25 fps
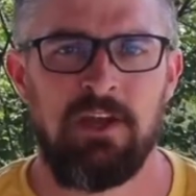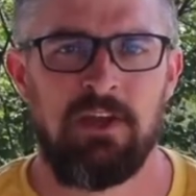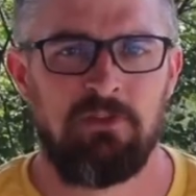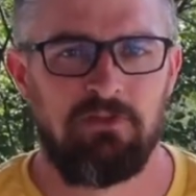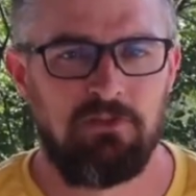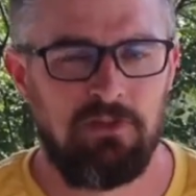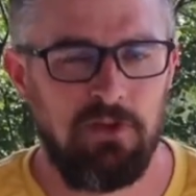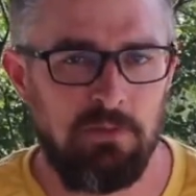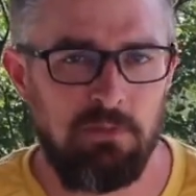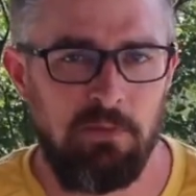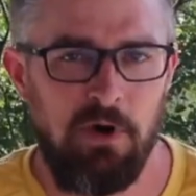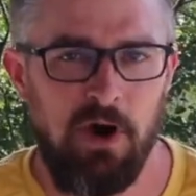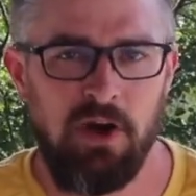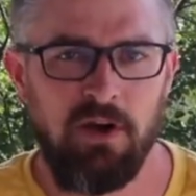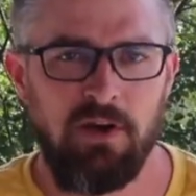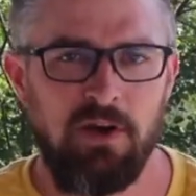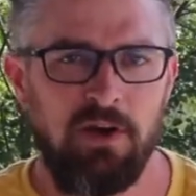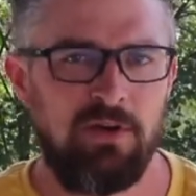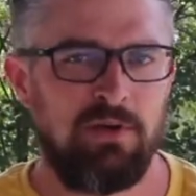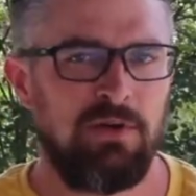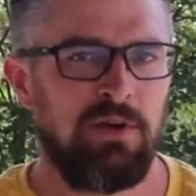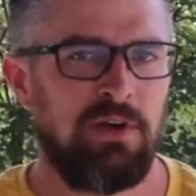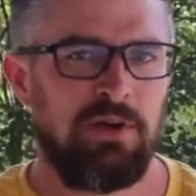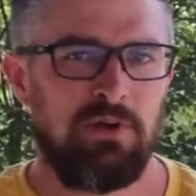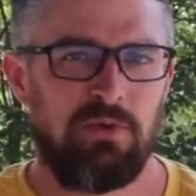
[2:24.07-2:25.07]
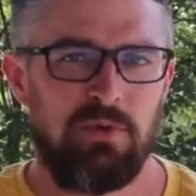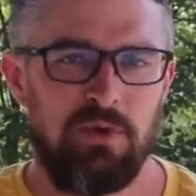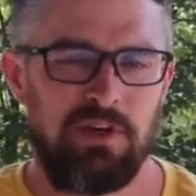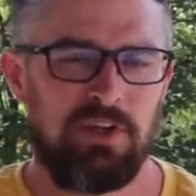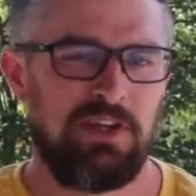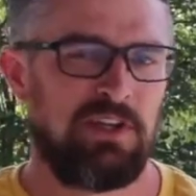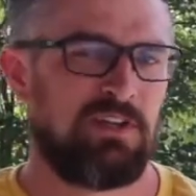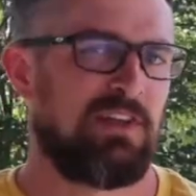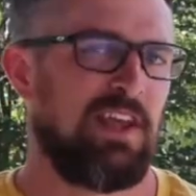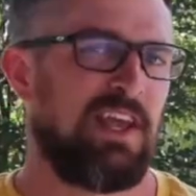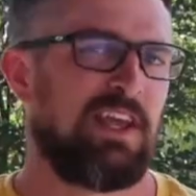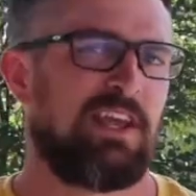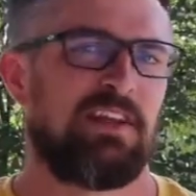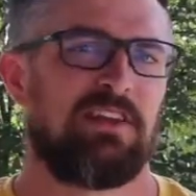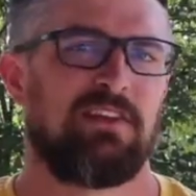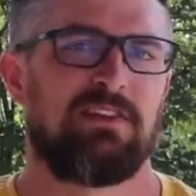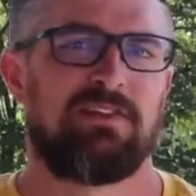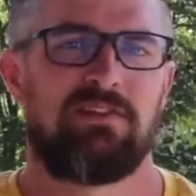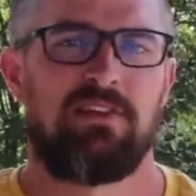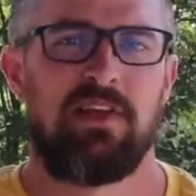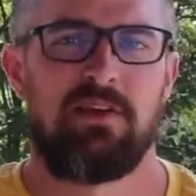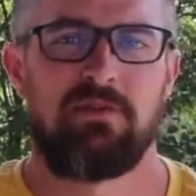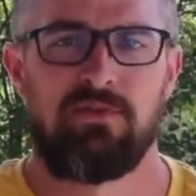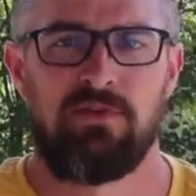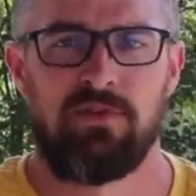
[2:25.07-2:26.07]
Tomorrow, we're going to take it a
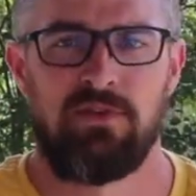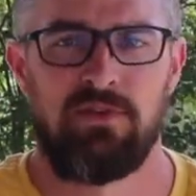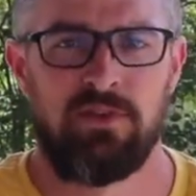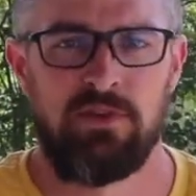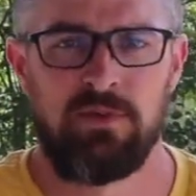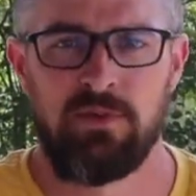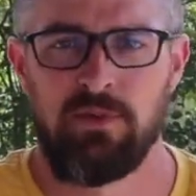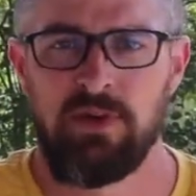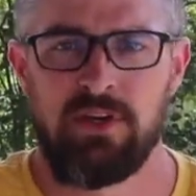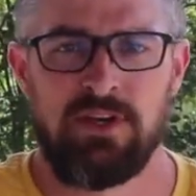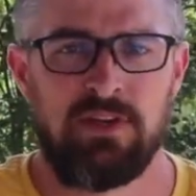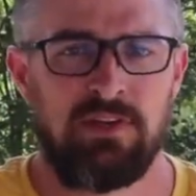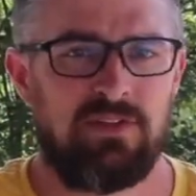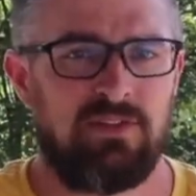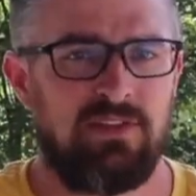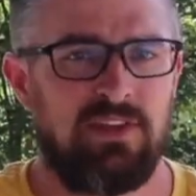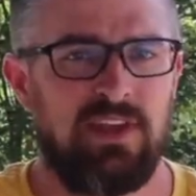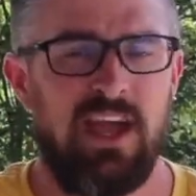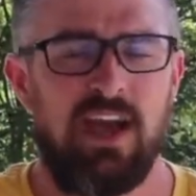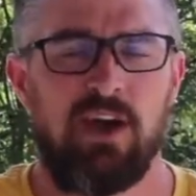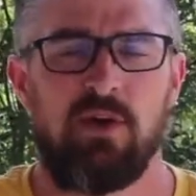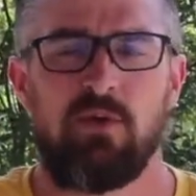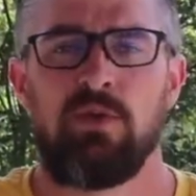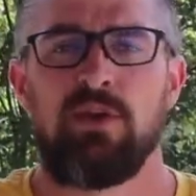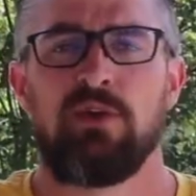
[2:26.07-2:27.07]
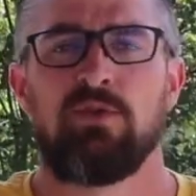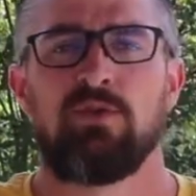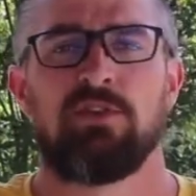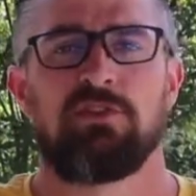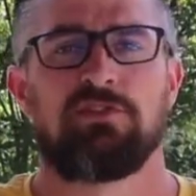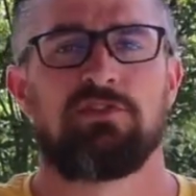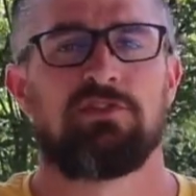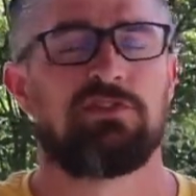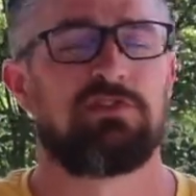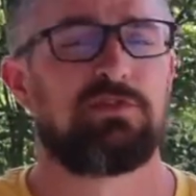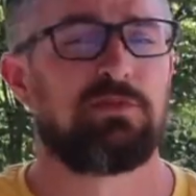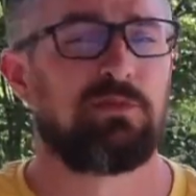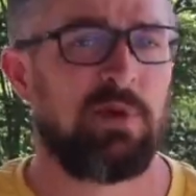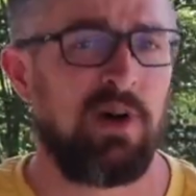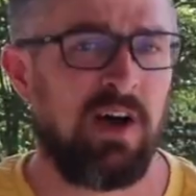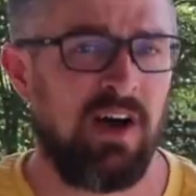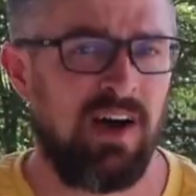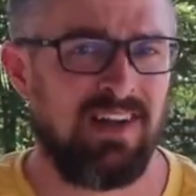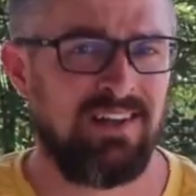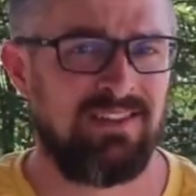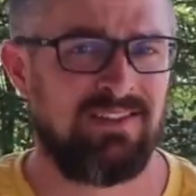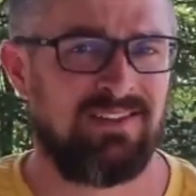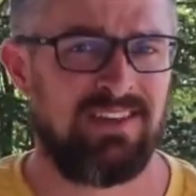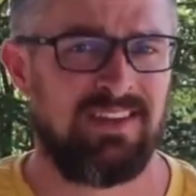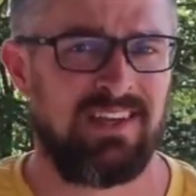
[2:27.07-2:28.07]
step further. We're going to see how we
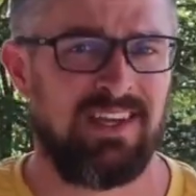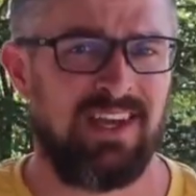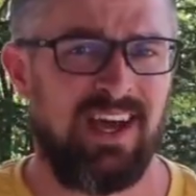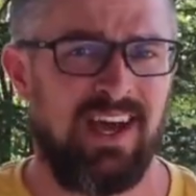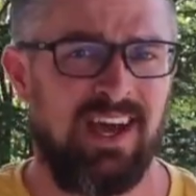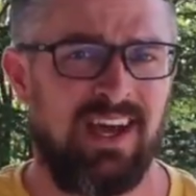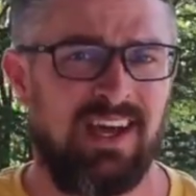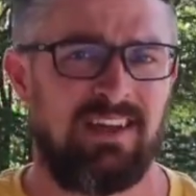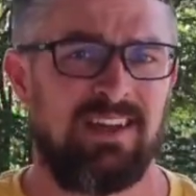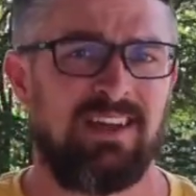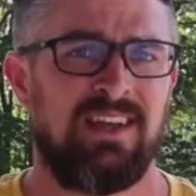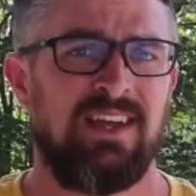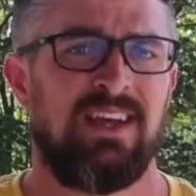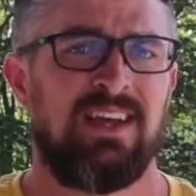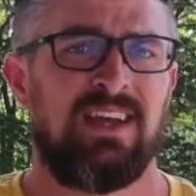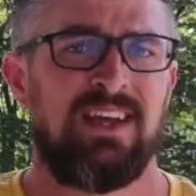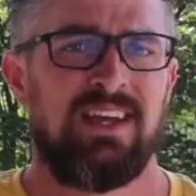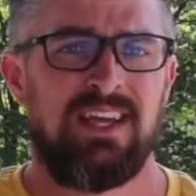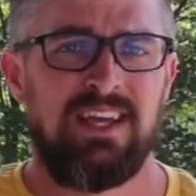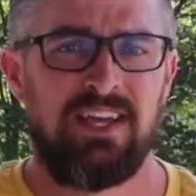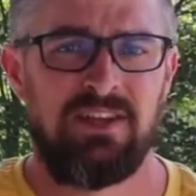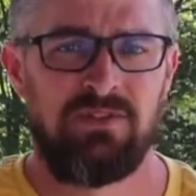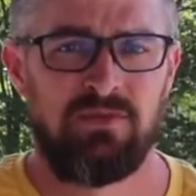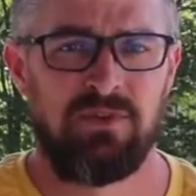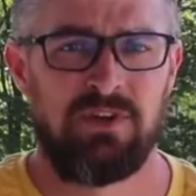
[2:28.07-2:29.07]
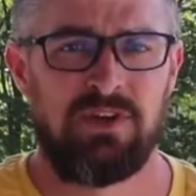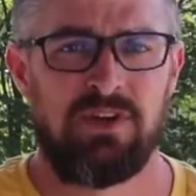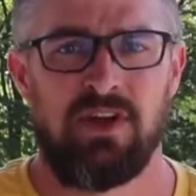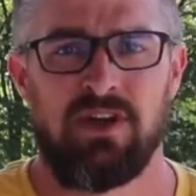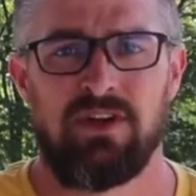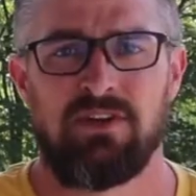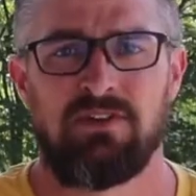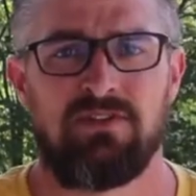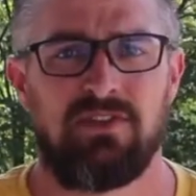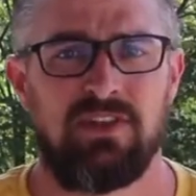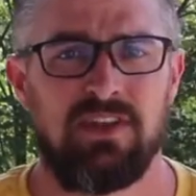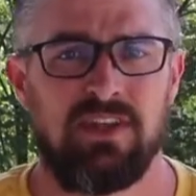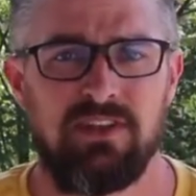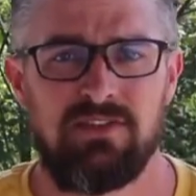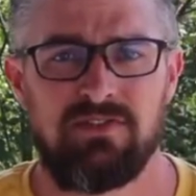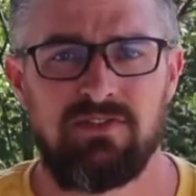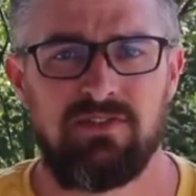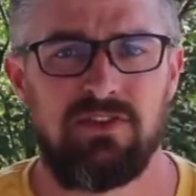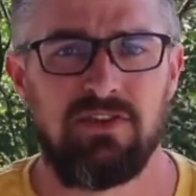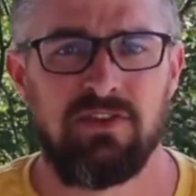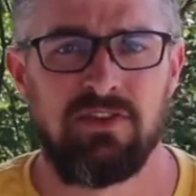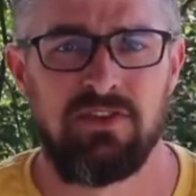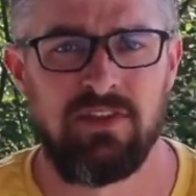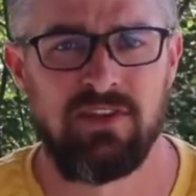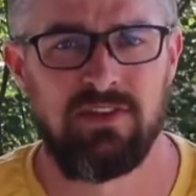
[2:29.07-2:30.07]
respond to God in regards to His
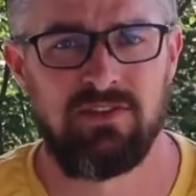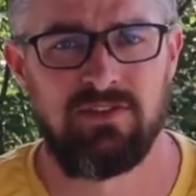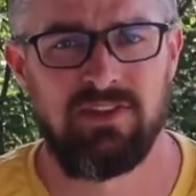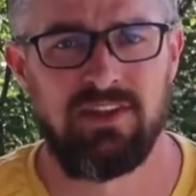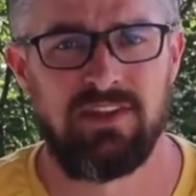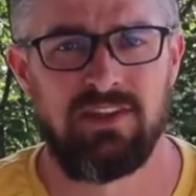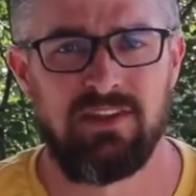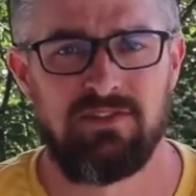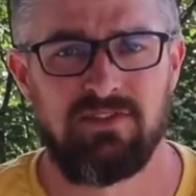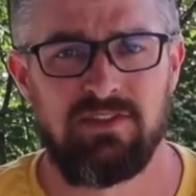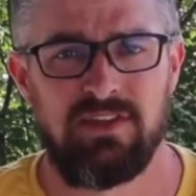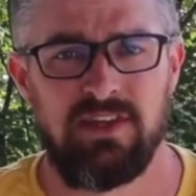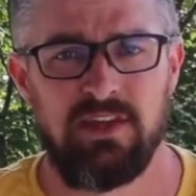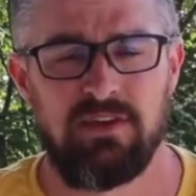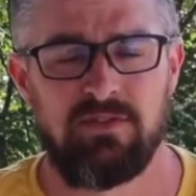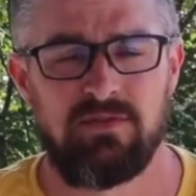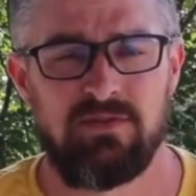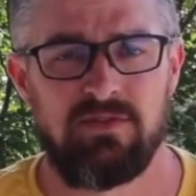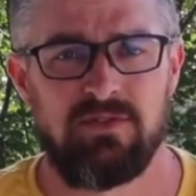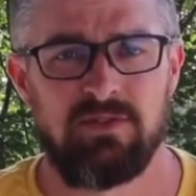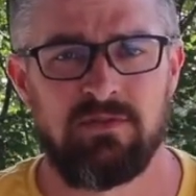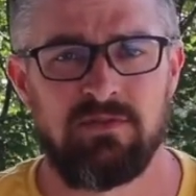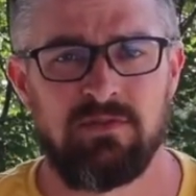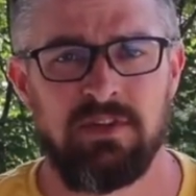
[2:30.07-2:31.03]
goodness and His gifts.